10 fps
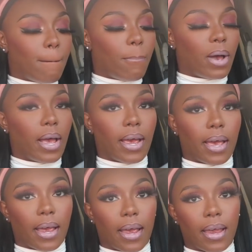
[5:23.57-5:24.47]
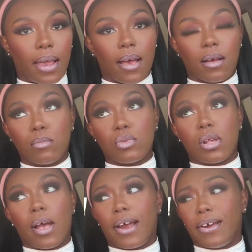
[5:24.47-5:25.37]
but yeah, I'm
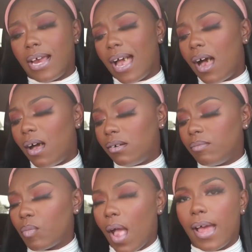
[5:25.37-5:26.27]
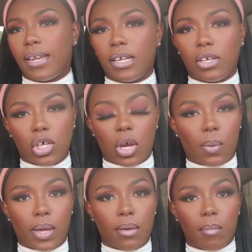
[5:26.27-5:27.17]
sorry y'all. I didn't
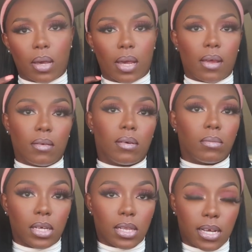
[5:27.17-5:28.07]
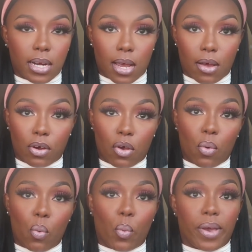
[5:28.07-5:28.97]
show it, but I'm just letting y'all know
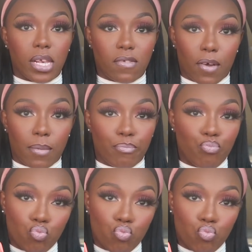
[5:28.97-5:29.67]
where it's from.